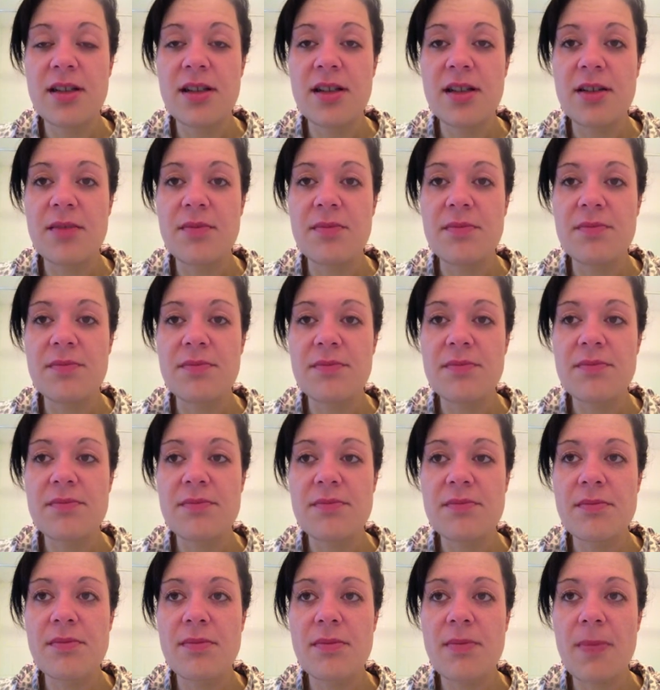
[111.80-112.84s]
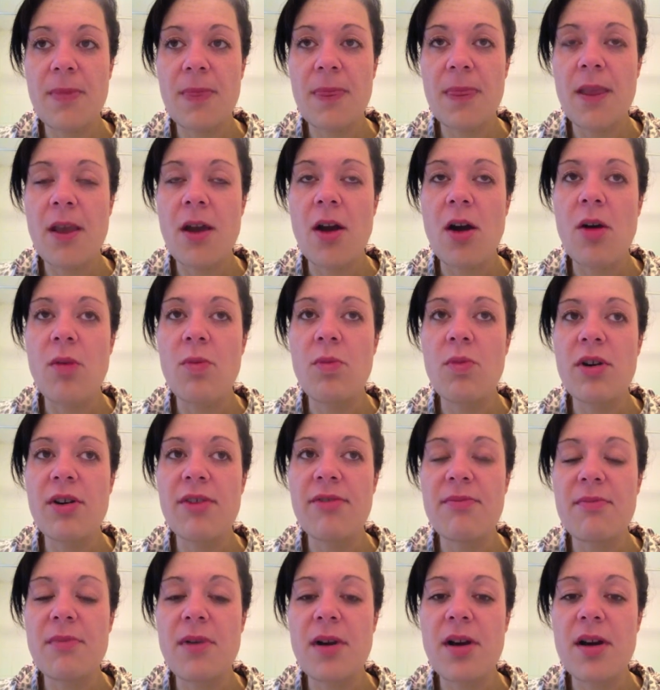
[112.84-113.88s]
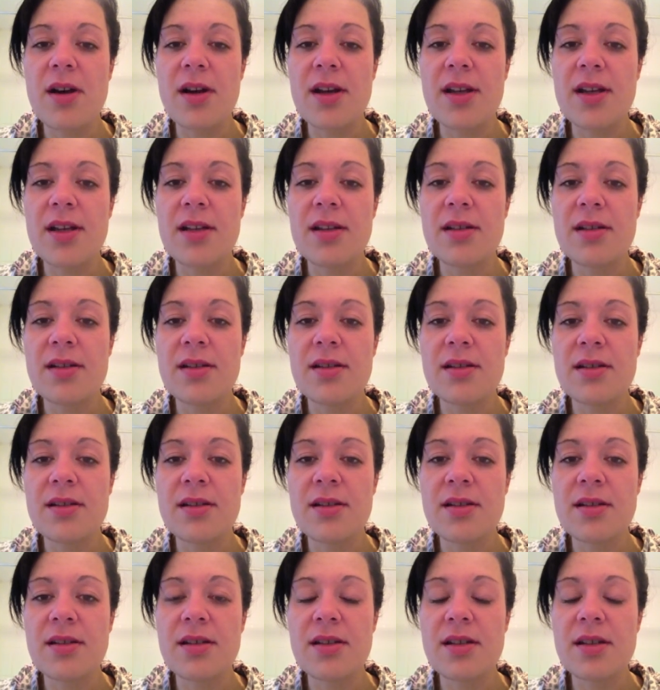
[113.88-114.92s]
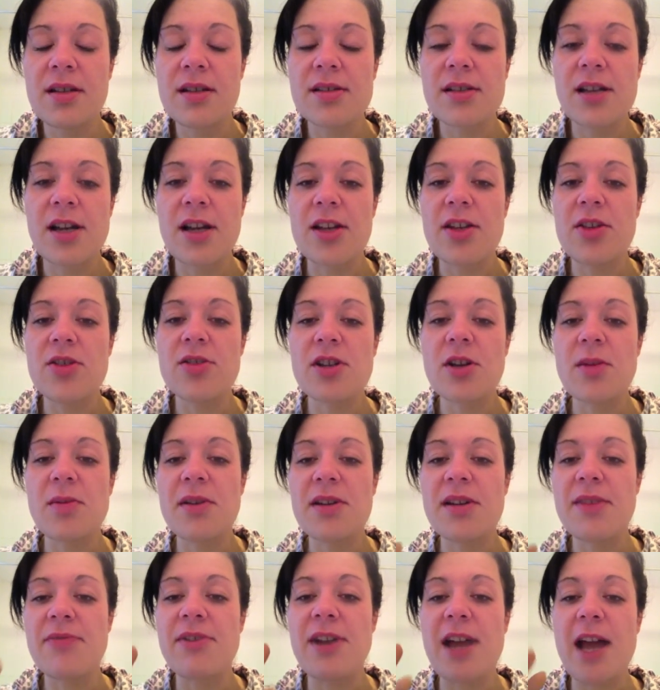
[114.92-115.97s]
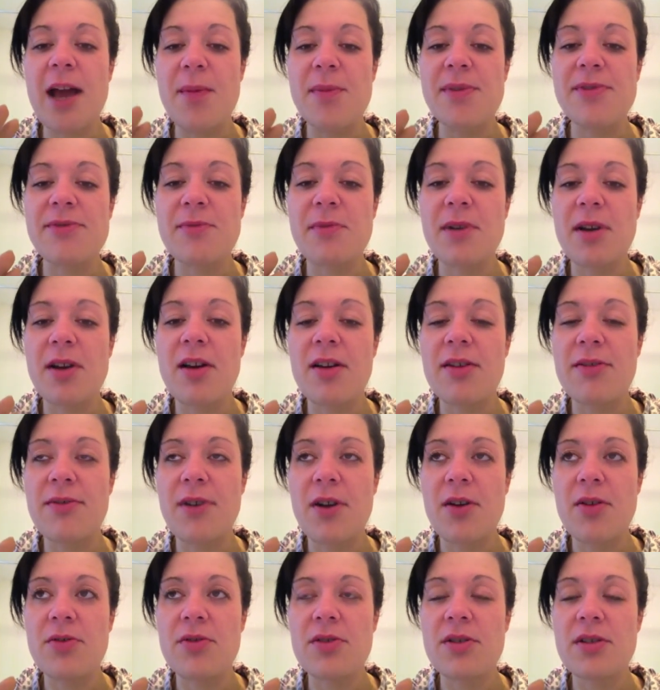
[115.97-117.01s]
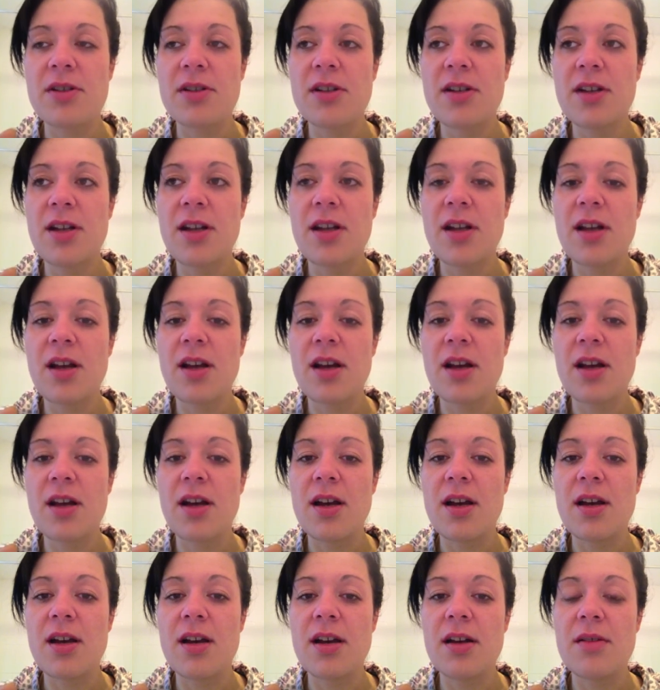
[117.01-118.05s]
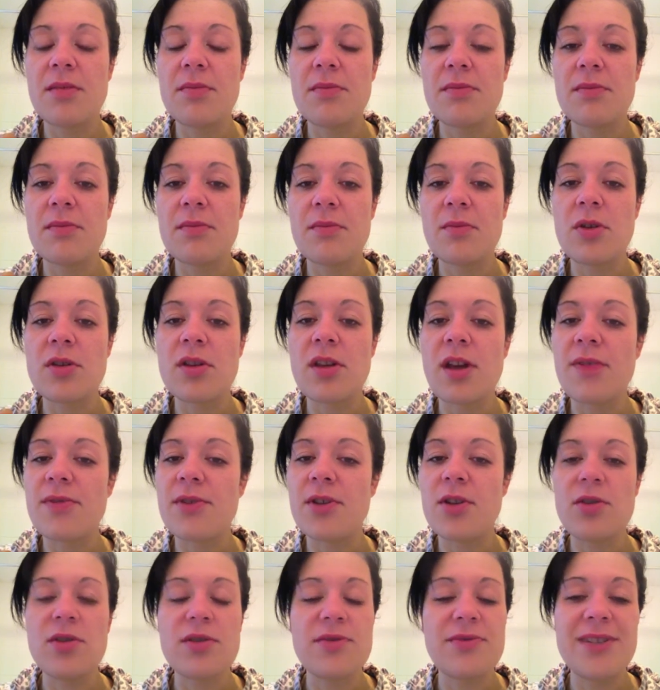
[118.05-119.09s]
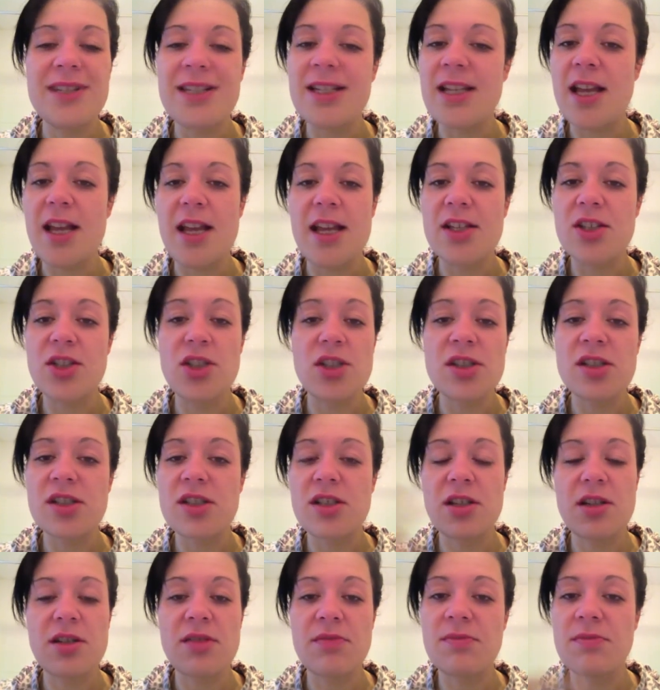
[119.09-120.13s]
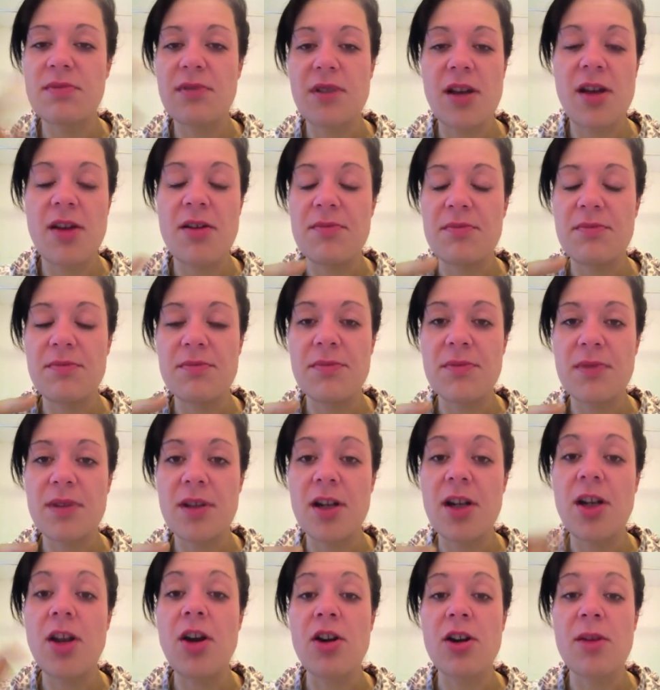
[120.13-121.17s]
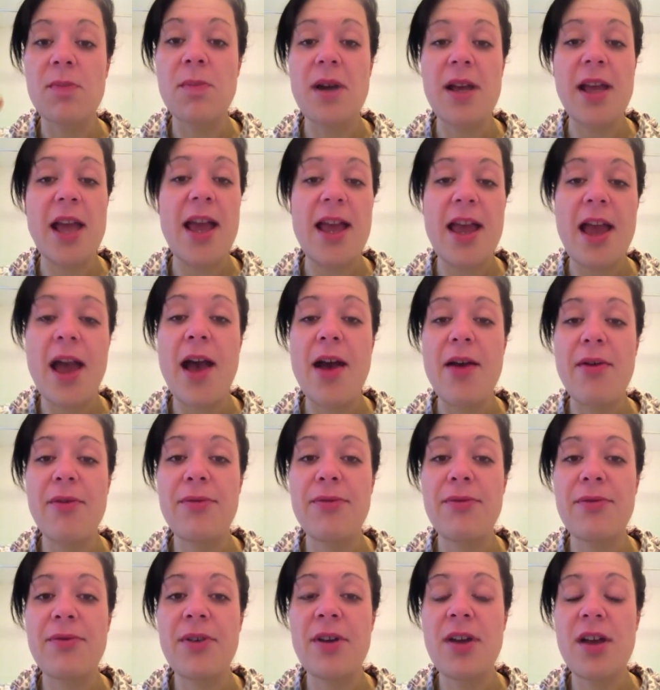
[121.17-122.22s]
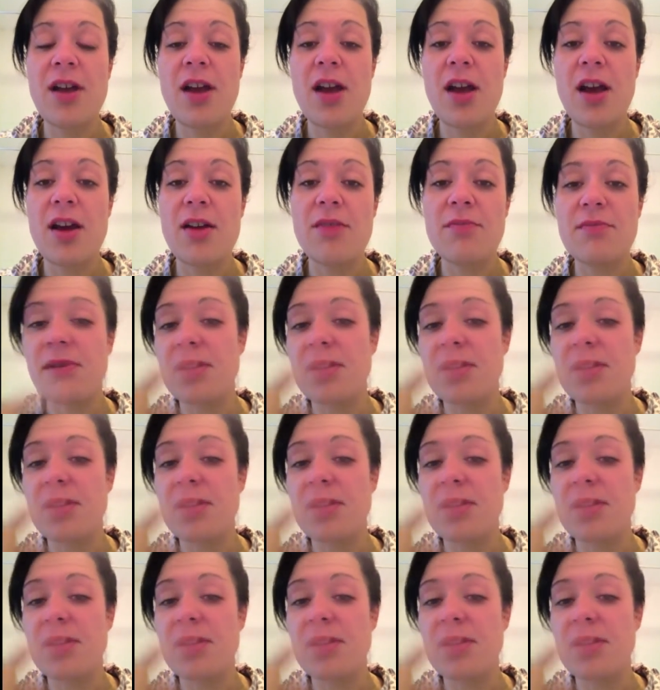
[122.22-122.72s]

On one of my... So I used a couple of different apps for my iPhone. One that I've used for years just to log my AF and